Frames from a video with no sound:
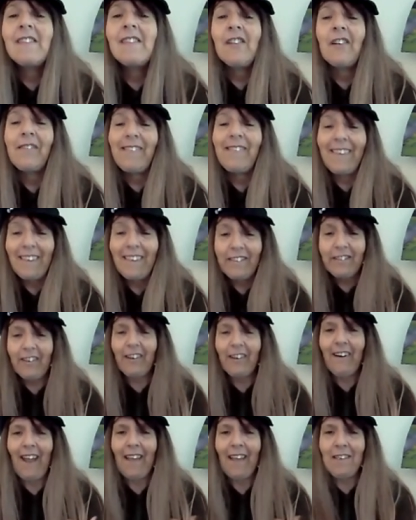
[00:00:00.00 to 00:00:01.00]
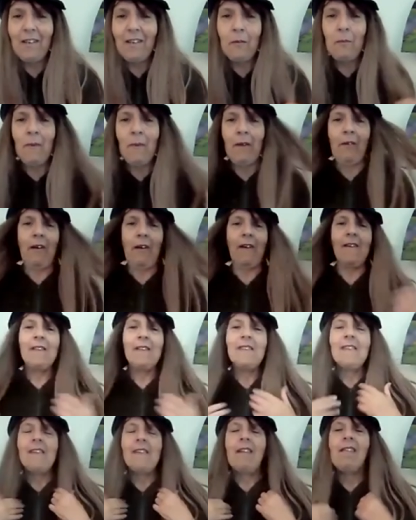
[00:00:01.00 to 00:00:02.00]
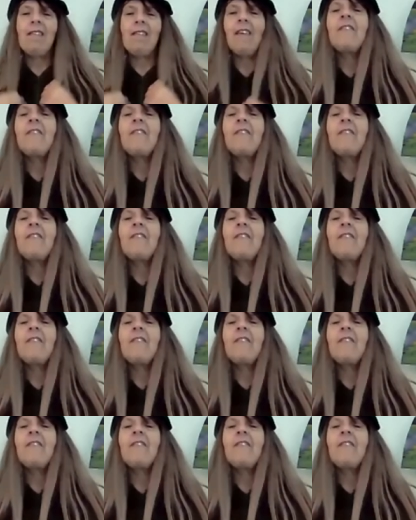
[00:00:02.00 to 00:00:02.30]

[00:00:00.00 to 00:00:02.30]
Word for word: Your teacher and your mirror. So